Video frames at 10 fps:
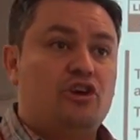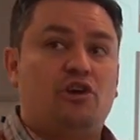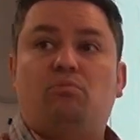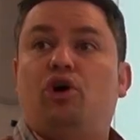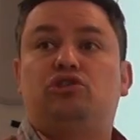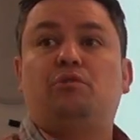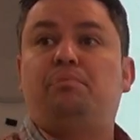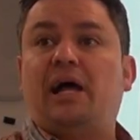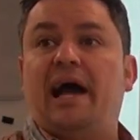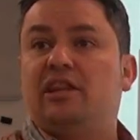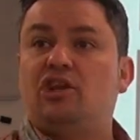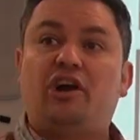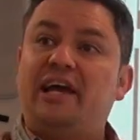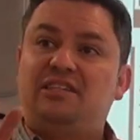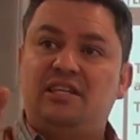You're multiplying,
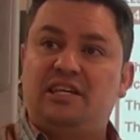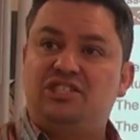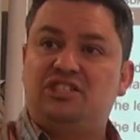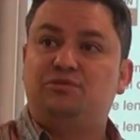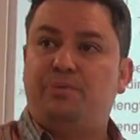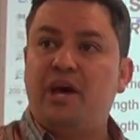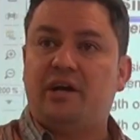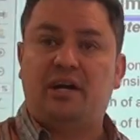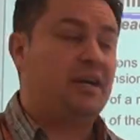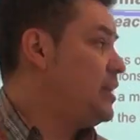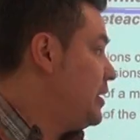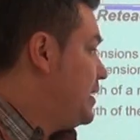not 18 inches bigger,